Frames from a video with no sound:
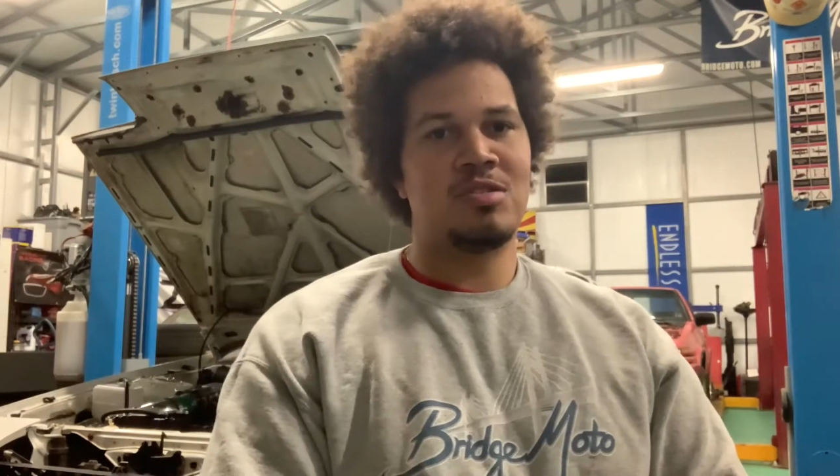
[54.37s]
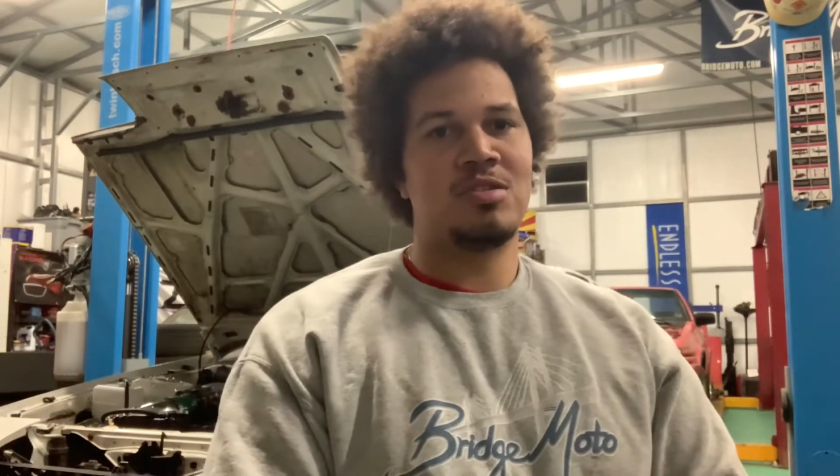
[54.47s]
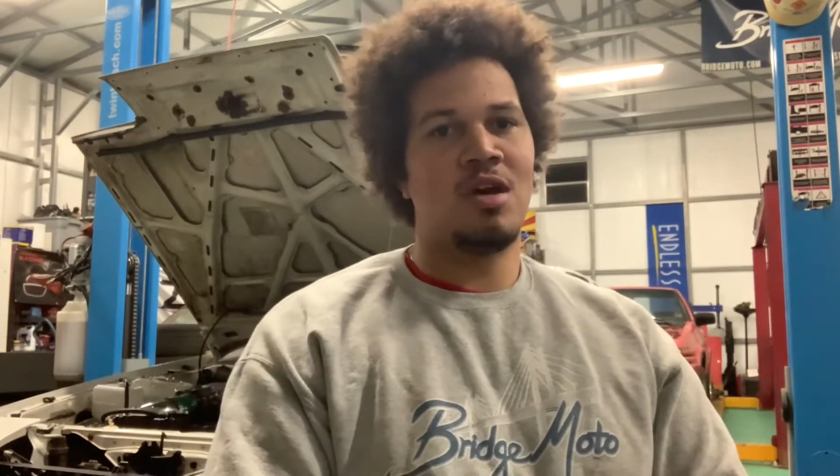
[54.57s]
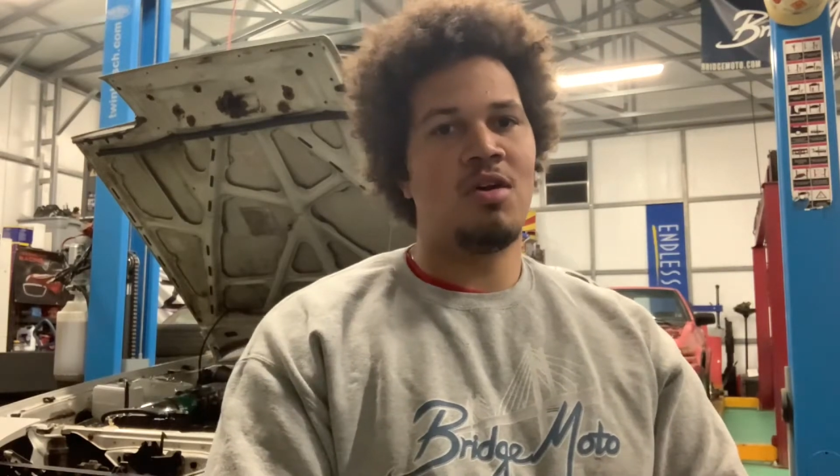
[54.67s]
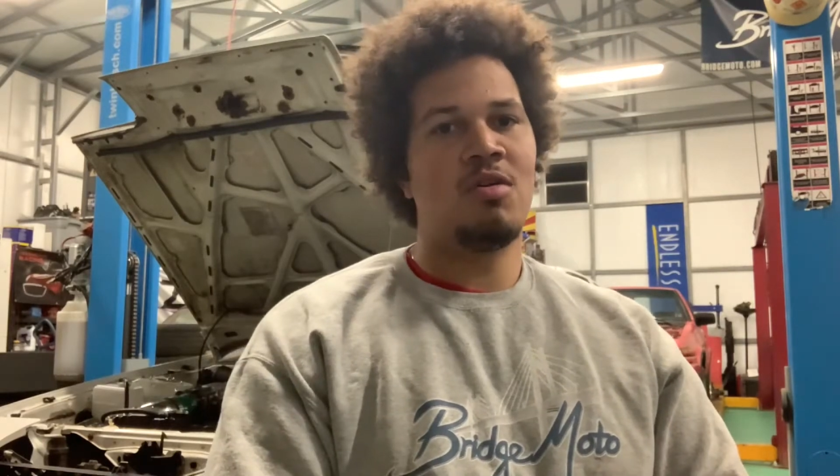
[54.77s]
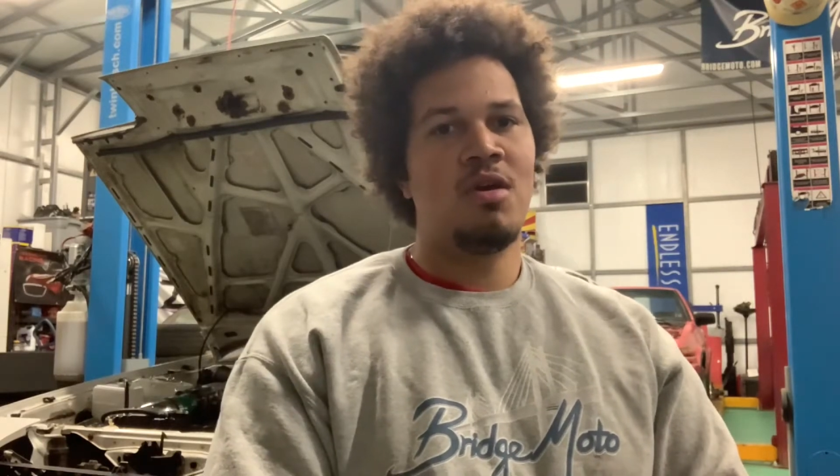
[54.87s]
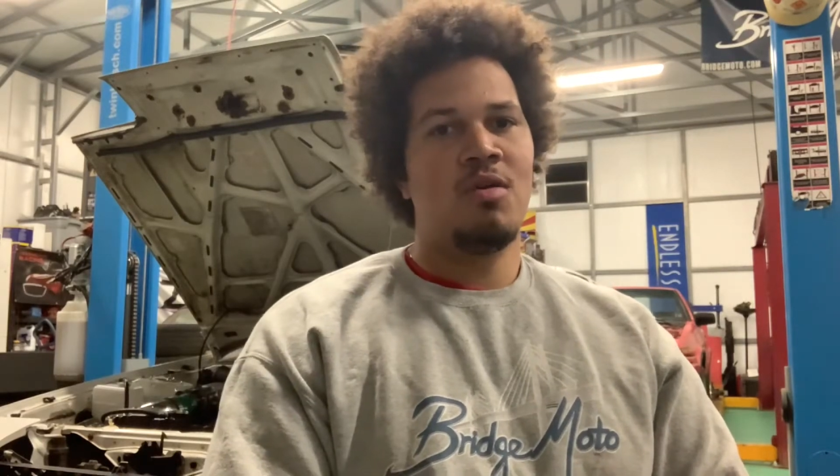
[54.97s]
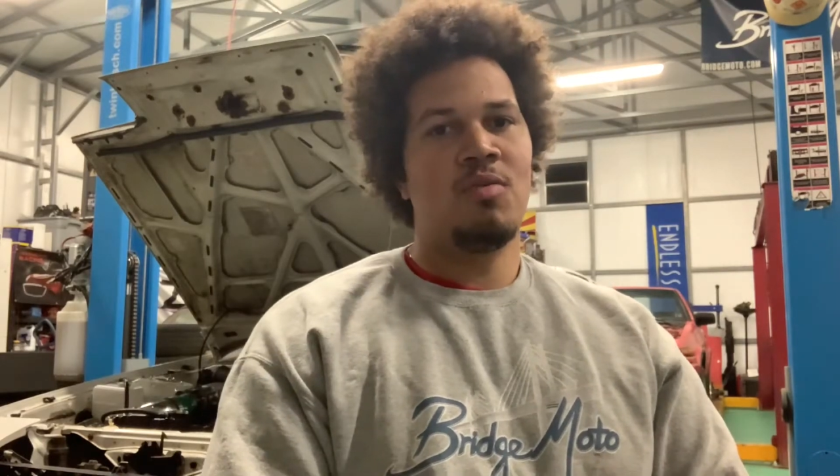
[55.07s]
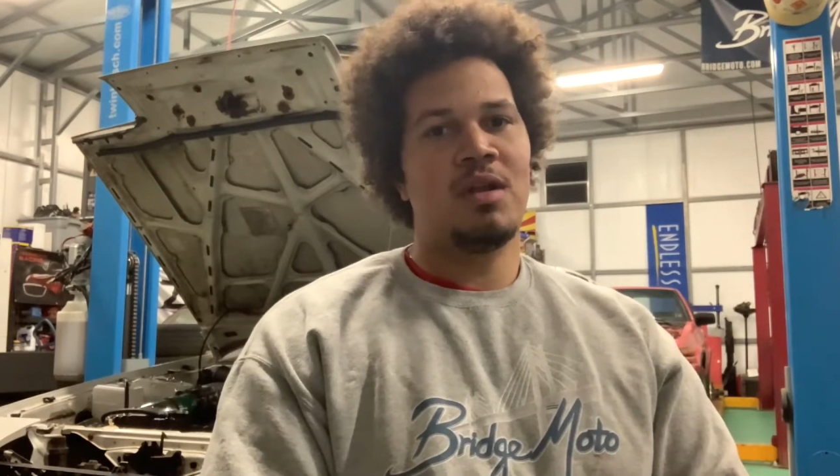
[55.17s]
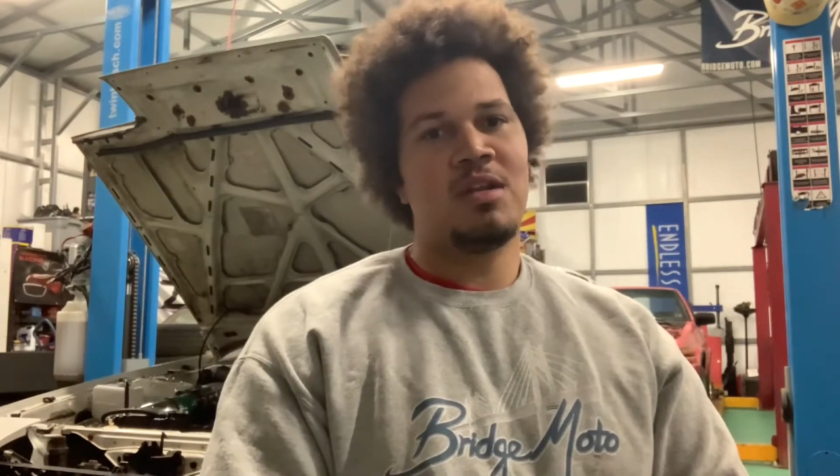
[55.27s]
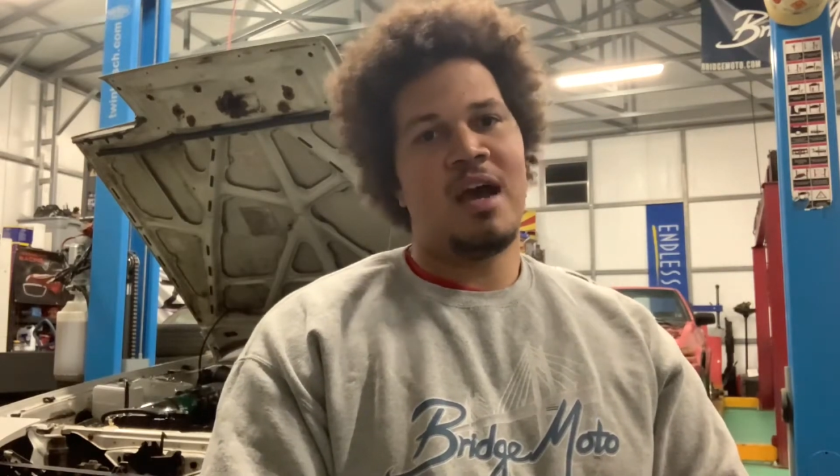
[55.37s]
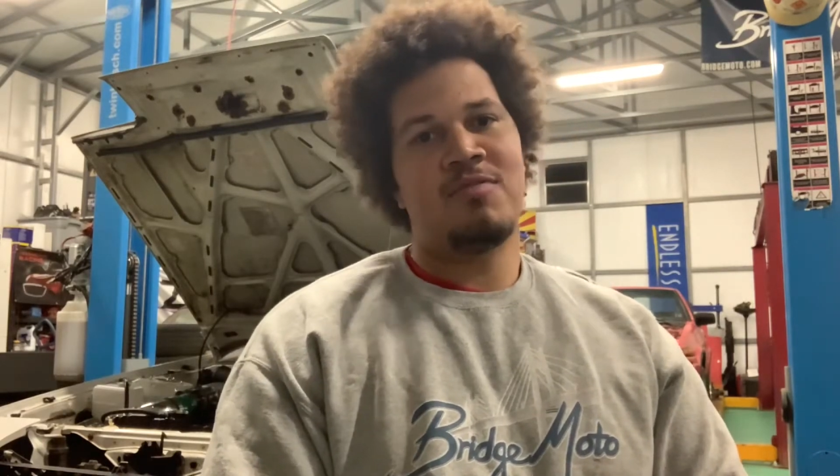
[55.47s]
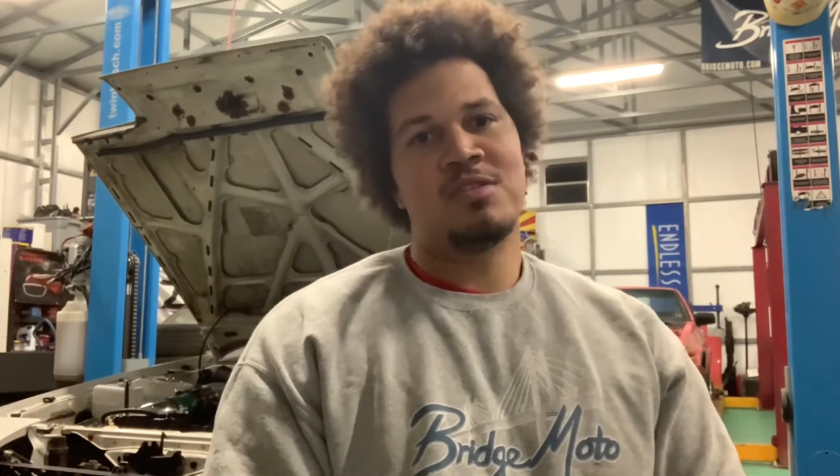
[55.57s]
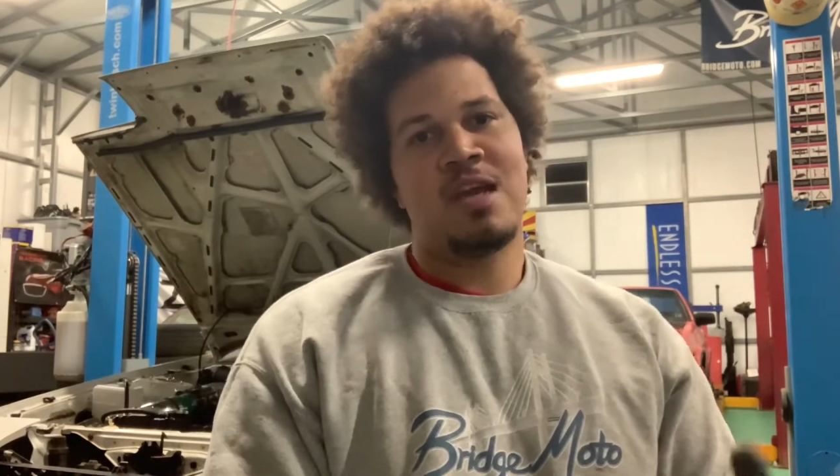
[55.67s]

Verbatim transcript: So I'm going to dive into